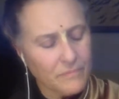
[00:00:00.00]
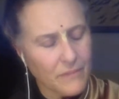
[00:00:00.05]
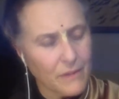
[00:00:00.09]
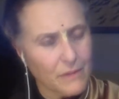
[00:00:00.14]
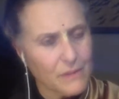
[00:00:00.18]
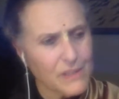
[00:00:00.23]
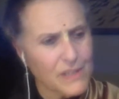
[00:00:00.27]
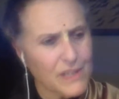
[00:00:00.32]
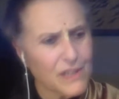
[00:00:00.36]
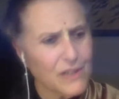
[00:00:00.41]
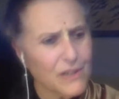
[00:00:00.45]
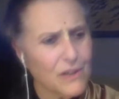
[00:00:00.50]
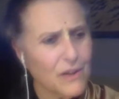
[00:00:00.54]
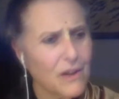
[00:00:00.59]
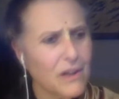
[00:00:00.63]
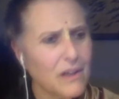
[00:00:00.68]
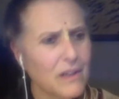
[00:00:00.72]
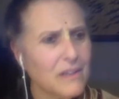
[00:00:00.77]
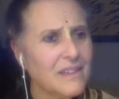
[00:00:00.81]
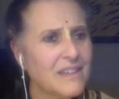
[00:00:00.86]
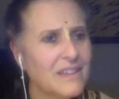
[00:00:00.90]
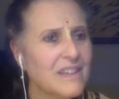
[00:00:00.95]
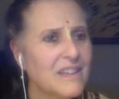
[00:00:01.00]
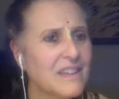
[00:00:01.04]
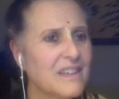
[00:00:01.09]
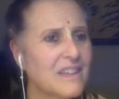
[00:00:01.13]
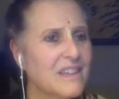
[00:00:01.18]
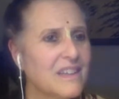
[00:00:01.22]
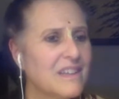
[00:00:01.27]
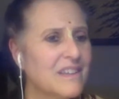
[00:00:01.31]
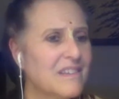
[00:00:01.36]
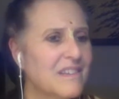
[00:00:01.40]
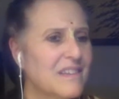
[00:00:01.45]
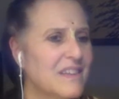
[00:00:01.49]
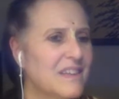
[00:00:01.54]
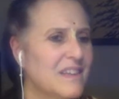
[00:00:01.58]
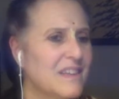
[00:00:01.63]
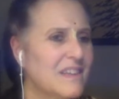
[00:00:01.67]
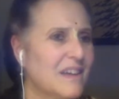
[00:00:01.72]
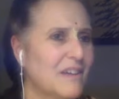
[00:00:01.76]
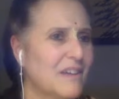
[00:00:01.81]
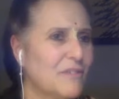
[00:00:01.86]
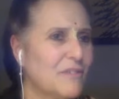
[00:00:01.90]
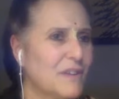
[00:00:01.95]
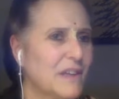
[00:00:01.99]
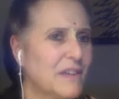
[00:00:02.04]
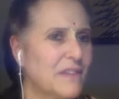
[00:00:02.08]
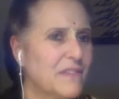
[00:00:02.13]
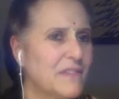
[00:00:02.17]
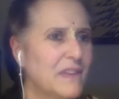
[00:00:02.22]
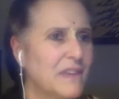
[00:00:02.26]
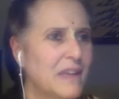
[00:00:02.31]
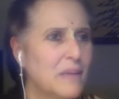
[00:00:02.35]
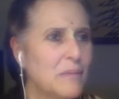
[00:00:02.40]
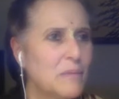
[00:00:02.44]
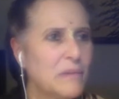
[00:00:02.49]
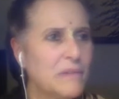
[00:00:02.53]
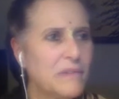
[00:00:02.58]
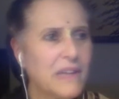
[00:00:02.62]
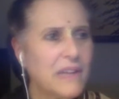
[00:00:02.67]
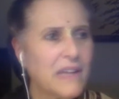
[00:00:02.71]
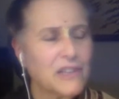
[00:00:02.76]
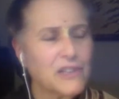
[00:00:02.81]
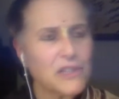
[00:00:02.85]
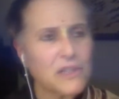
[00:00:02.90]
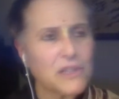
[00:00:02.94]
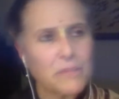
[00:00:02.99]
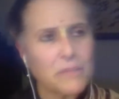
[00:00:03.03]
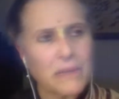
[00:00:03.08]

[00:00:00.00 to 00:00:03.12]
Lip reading: what's it called? I forget the name of it actually,